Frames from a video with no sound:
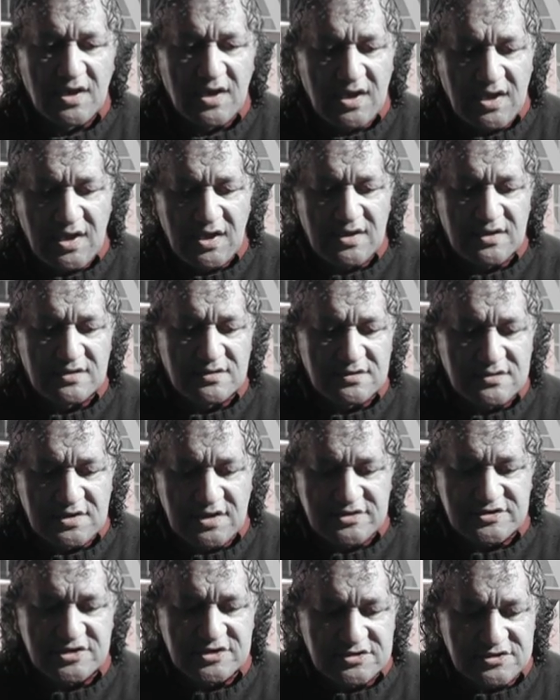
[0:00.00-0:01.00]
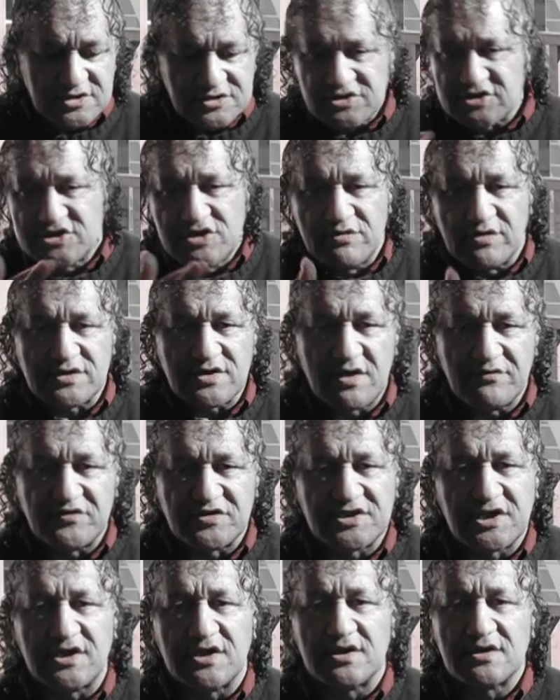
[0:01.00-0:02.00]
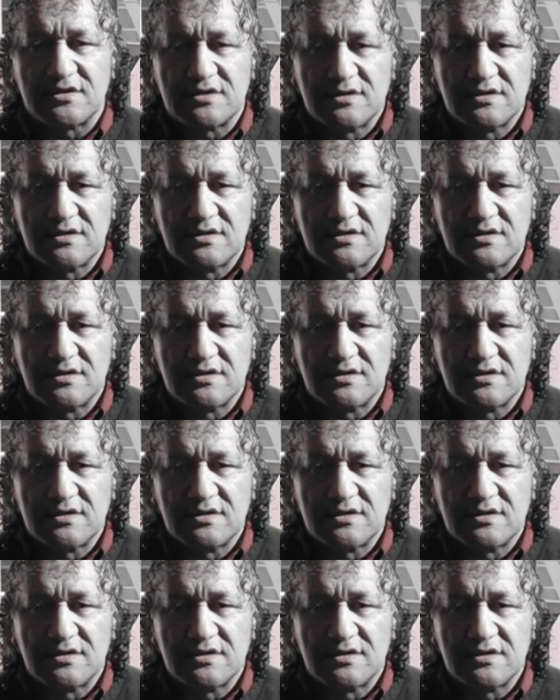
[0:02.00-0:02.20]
and she's a Stuart over there